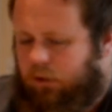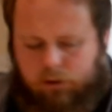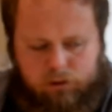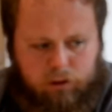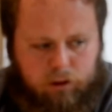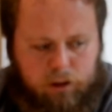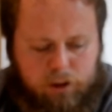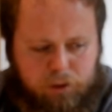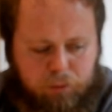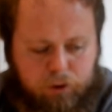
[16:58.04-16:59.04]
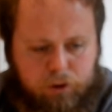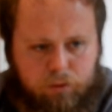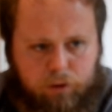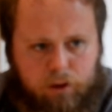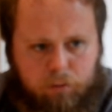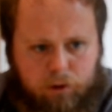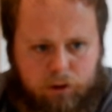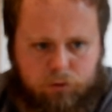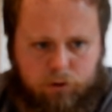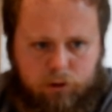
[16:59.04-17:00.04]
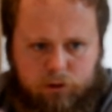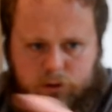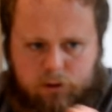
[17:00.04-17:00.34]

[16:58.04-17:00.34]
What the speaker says: slightly disappointed with it, but this one's